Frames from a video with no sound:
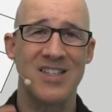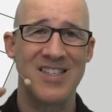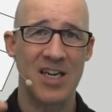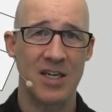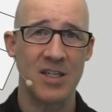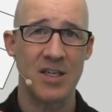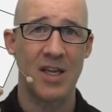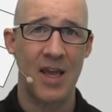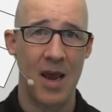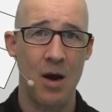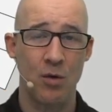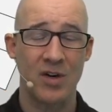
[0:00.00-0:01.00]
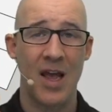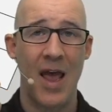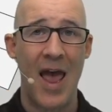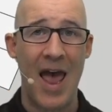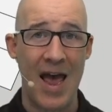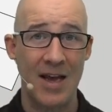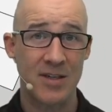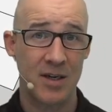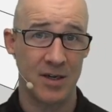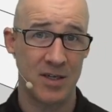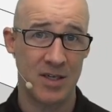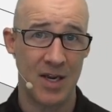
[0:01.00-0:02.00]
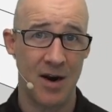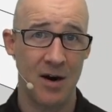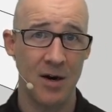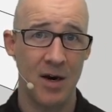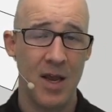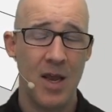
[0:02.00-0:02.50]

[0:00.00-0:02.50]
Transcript: doesn't count as a stair.